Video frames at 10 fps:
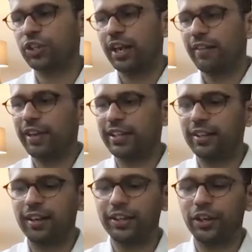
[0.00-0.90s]

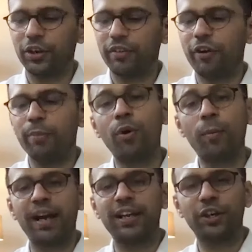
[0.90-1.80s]
whether for
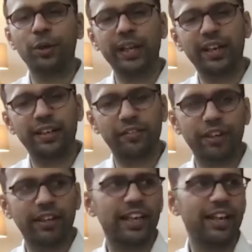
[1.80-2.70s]
mobile you're doing it
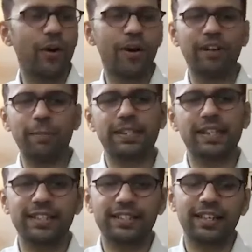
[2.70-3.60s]
differently or
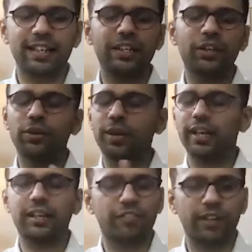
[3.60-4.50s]
website you're doing
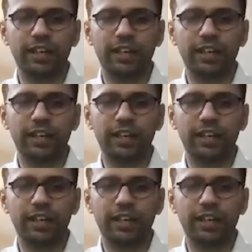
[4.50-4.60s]
it differently.